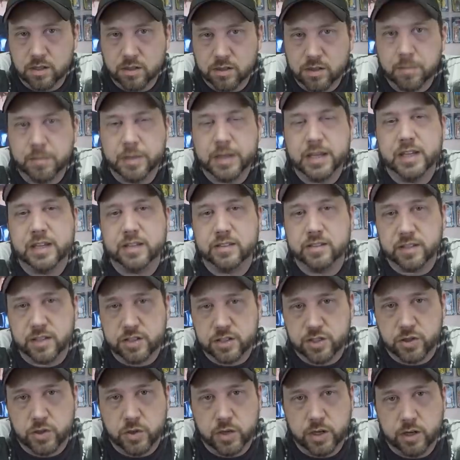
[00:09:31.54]
The biggest
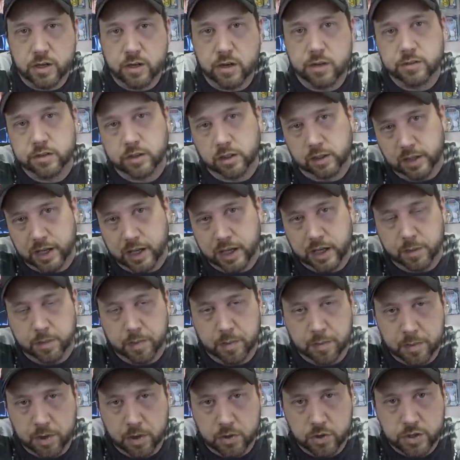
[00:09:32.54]
issue here is the lack of
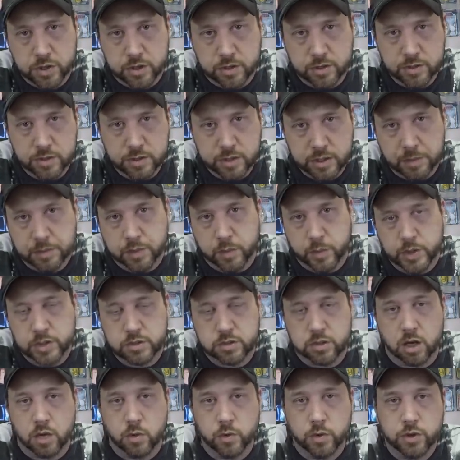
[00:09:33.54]
promotion, something we
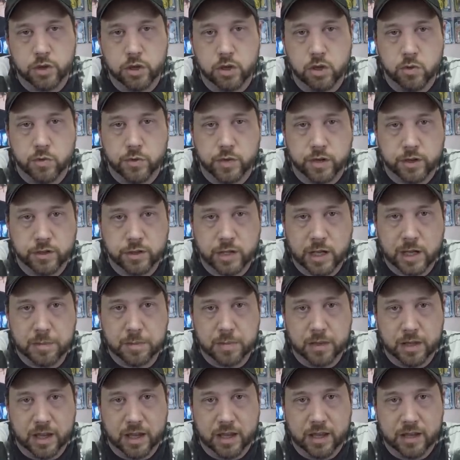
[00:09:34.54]
saw with the over the
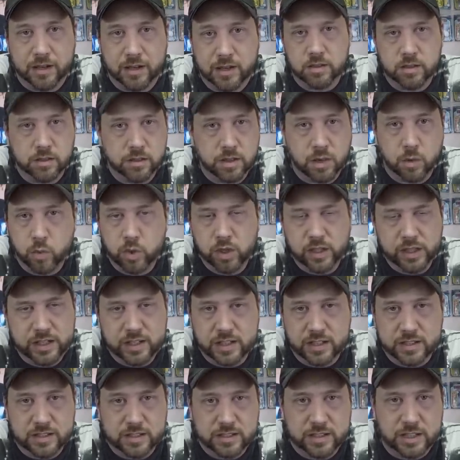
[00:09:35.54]
top line. There really
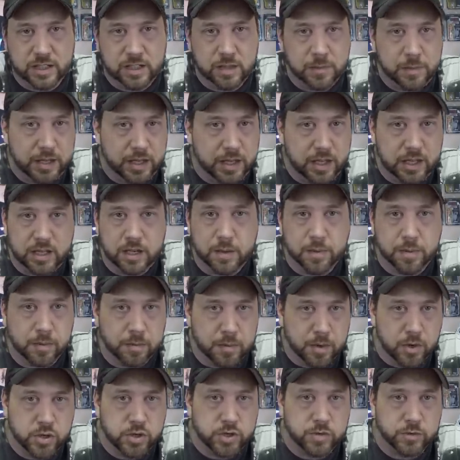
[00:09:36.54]
doesn't seem to be any
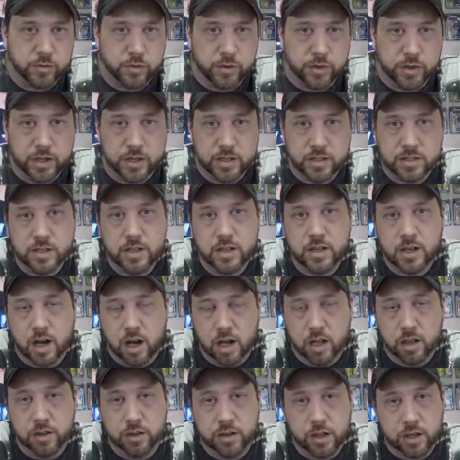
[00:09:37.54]
promotion for this
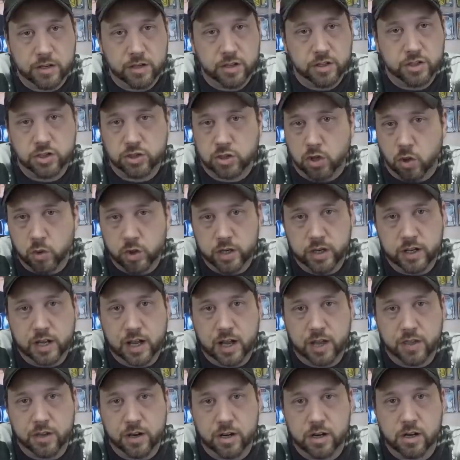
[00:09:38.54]
other than just throwing it
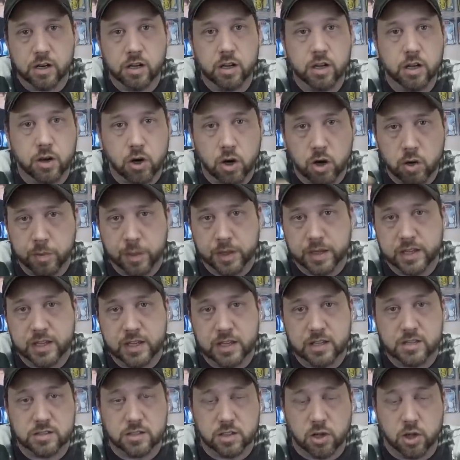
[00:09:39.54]
out there and hoping
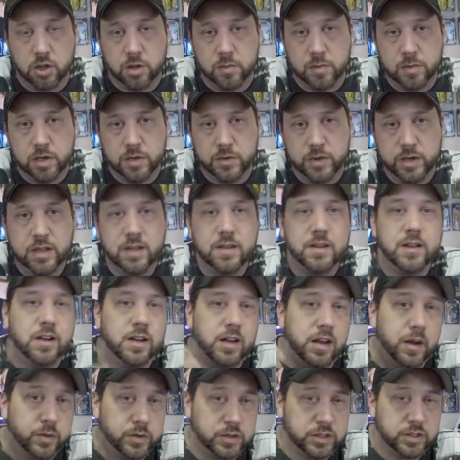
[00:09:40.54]
kids saw the movie
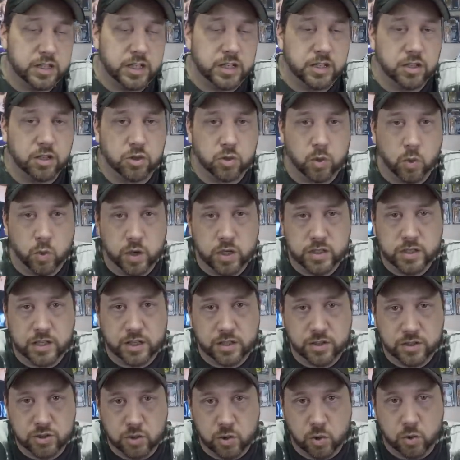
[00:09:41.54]
and will see the toys
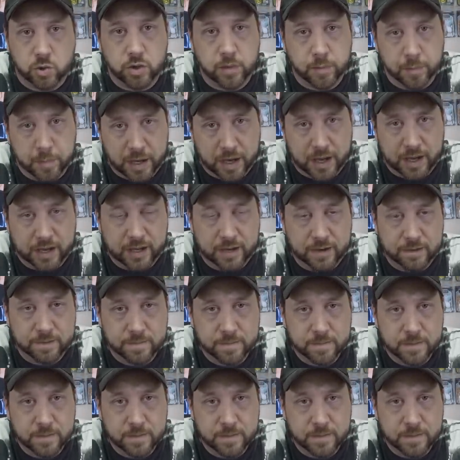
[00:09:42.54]
at the store and buy it.